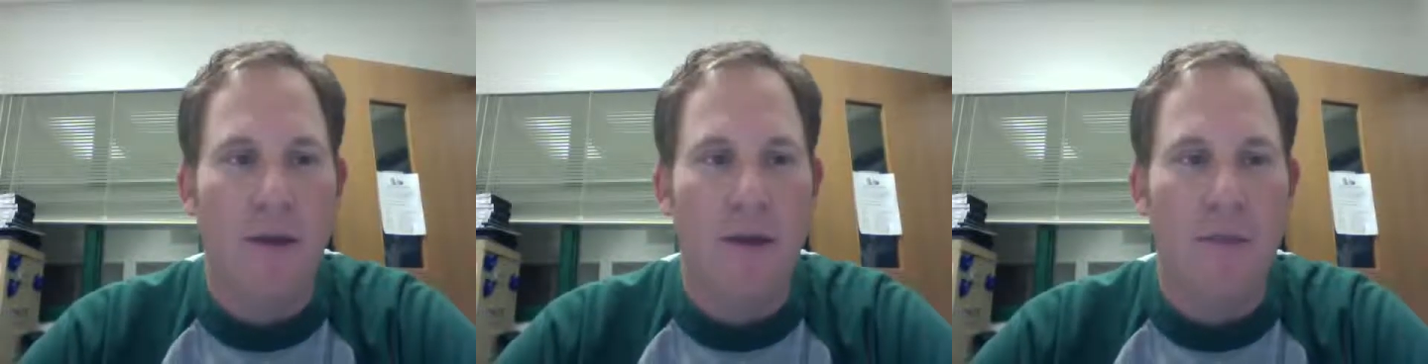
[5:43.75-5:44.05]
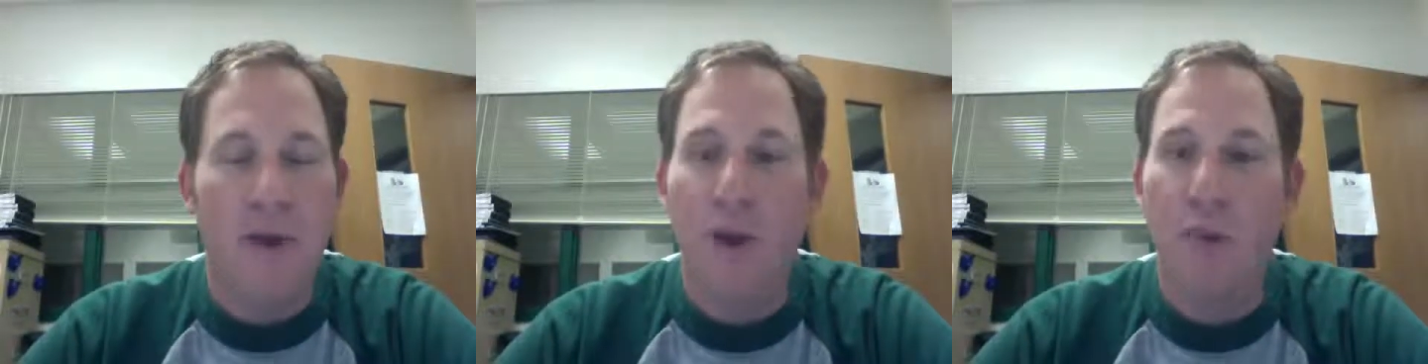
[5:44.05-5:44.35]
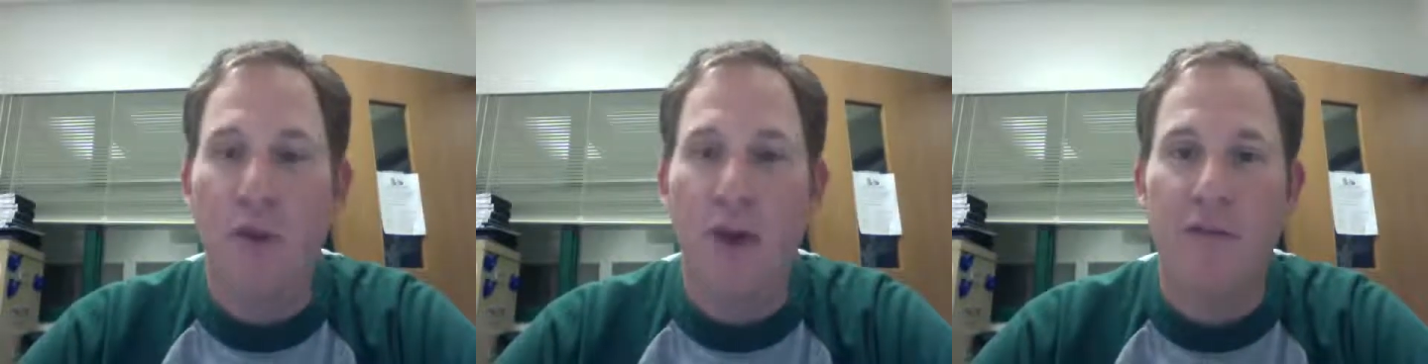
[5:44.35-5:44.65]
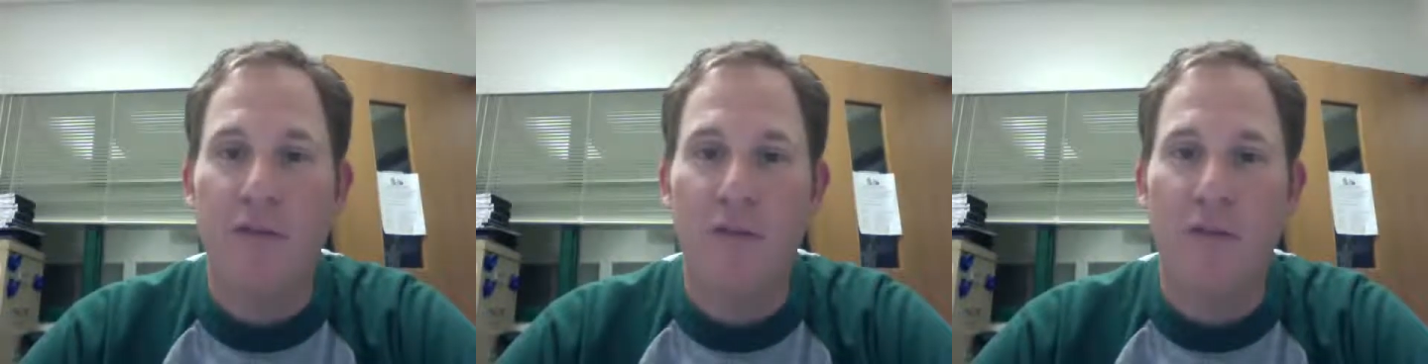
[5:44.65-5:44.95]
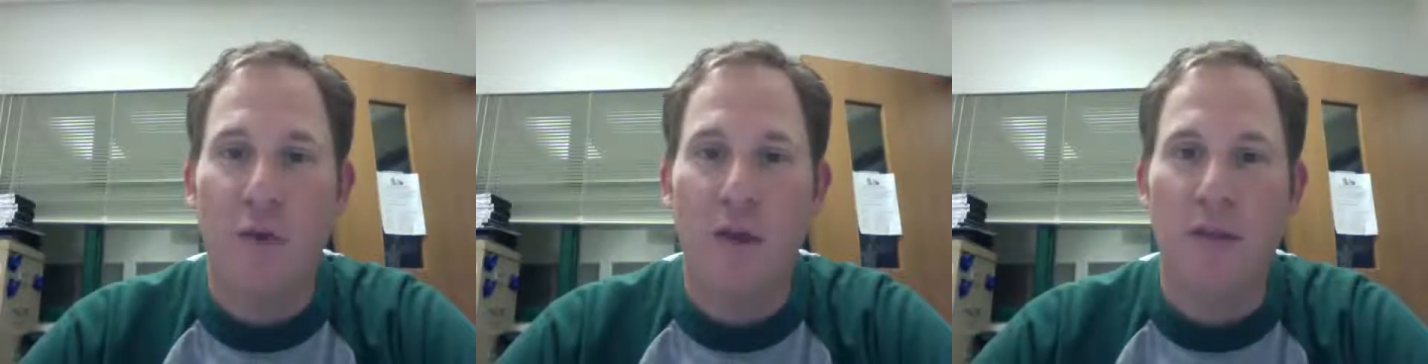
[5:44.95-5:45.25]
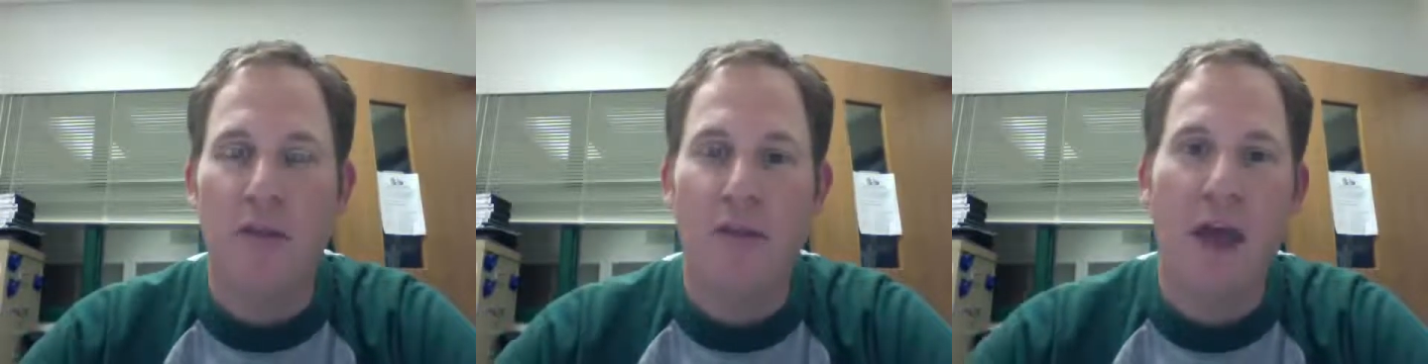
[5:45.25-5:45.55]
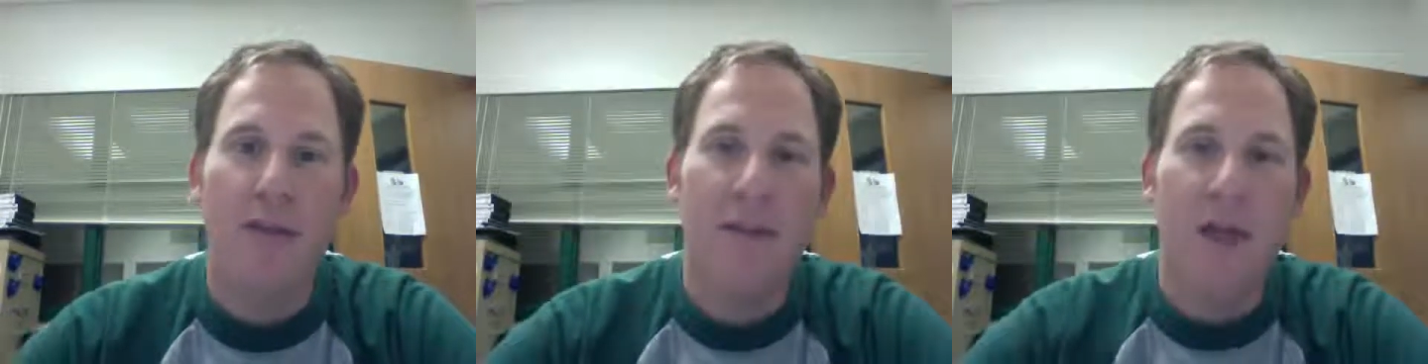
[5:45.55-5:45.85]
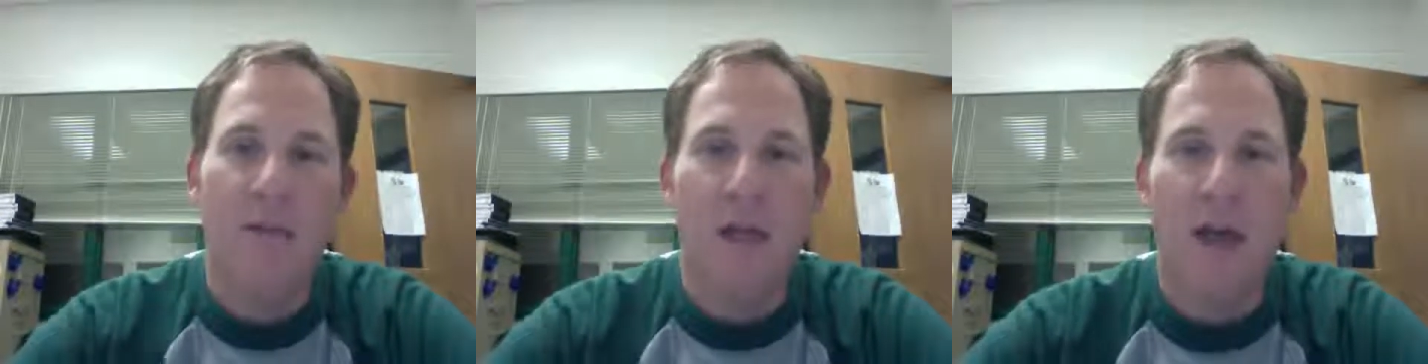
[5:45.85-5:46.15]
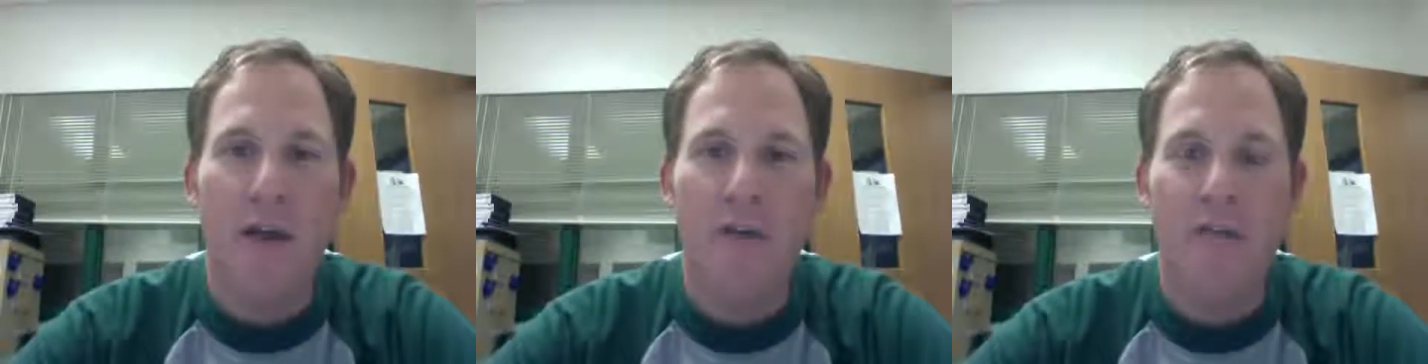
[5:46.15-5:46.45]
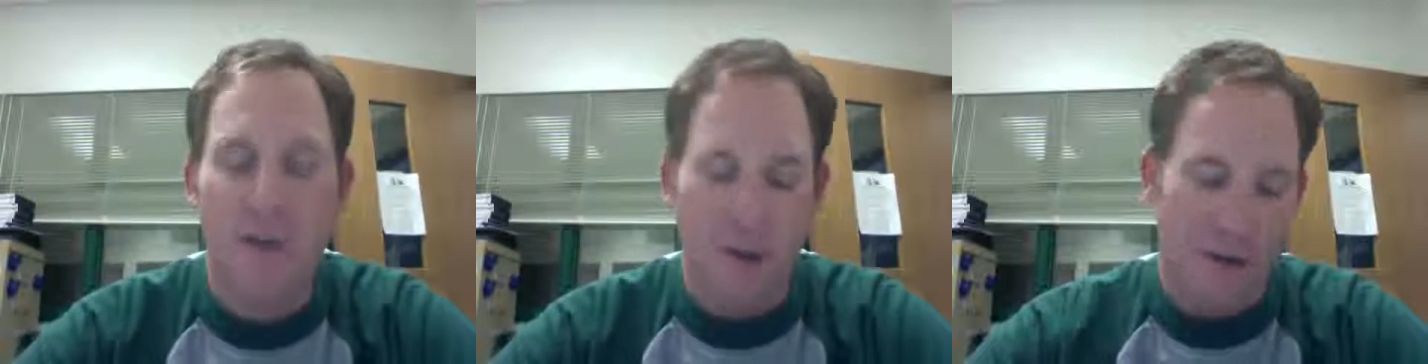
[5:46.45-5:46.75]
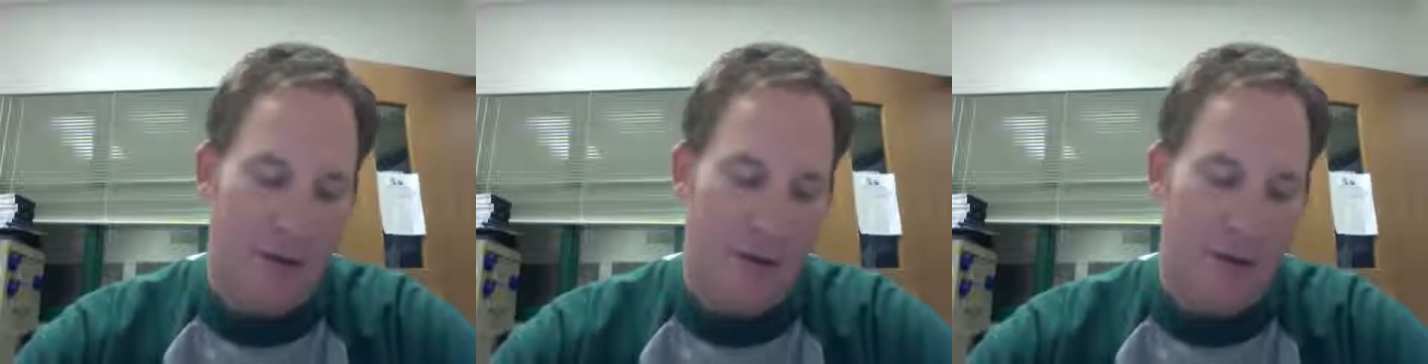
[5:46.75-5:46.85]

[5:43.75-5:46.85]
But I hope you guys are enjoying these online blogs.